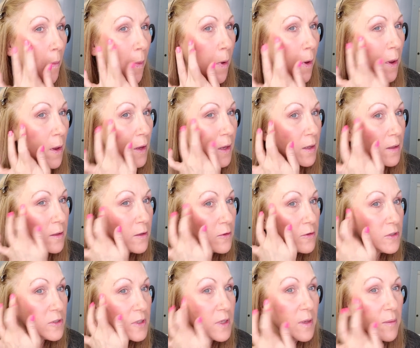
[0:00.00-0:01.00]
And you
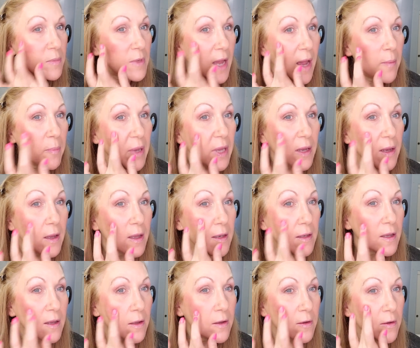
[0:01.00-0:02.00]
just keep tapping
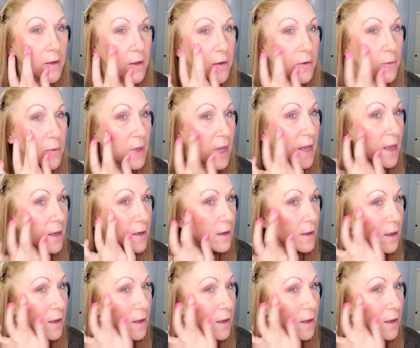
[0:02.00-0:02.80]
until you get